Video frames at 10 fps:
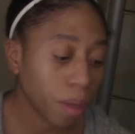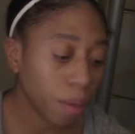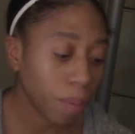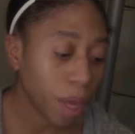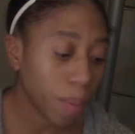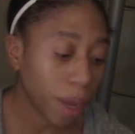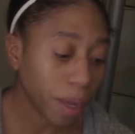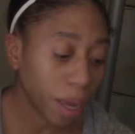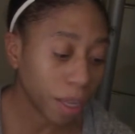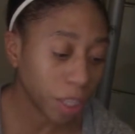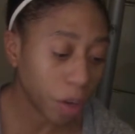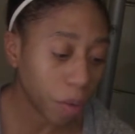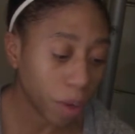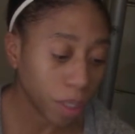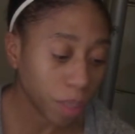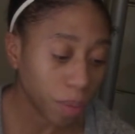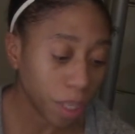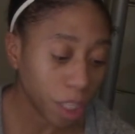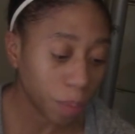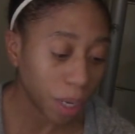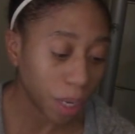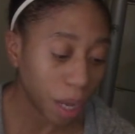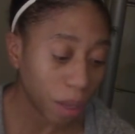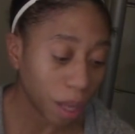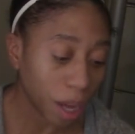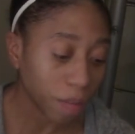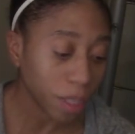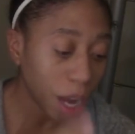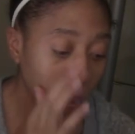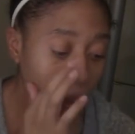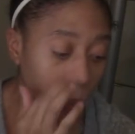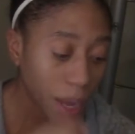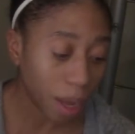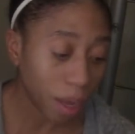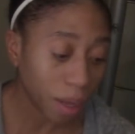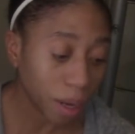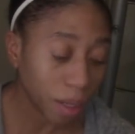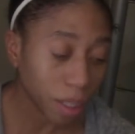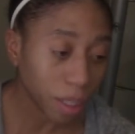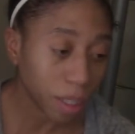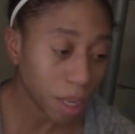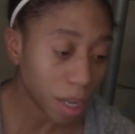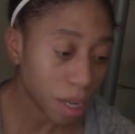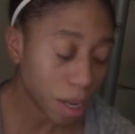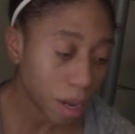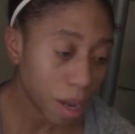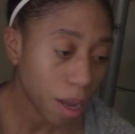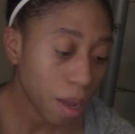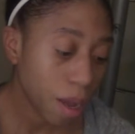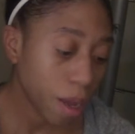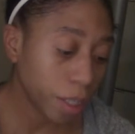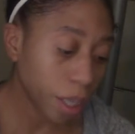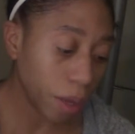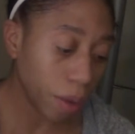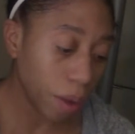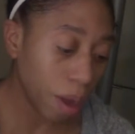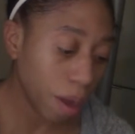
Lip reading: me and my kids are going to be spending a lot of time in the sun. So